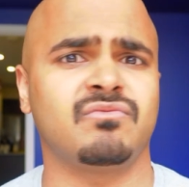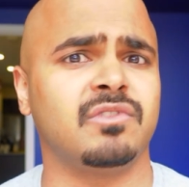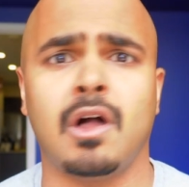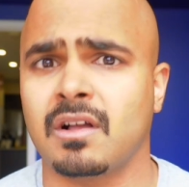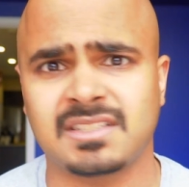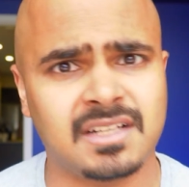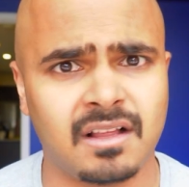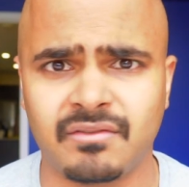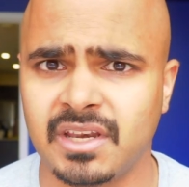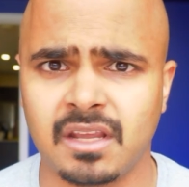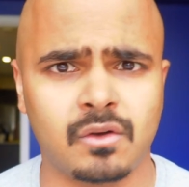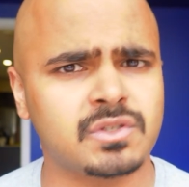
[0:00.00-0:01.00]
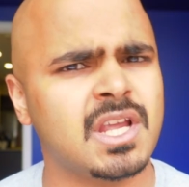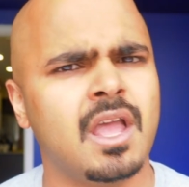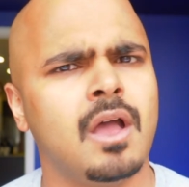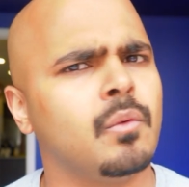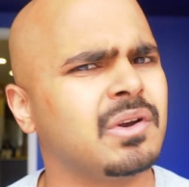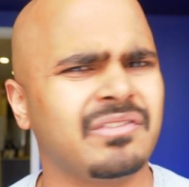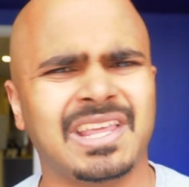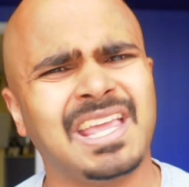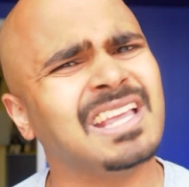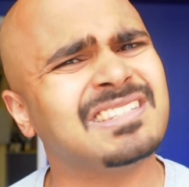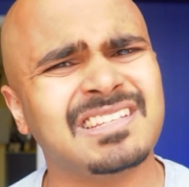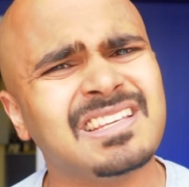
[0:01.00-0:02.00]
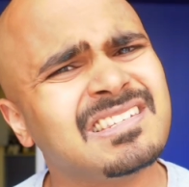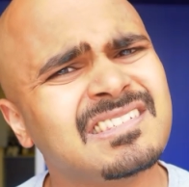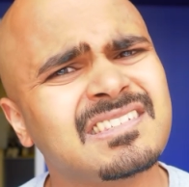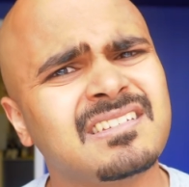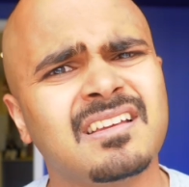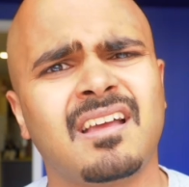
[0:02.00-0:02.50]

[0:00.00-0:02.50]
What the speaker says: vlog style videos, whatever the case is,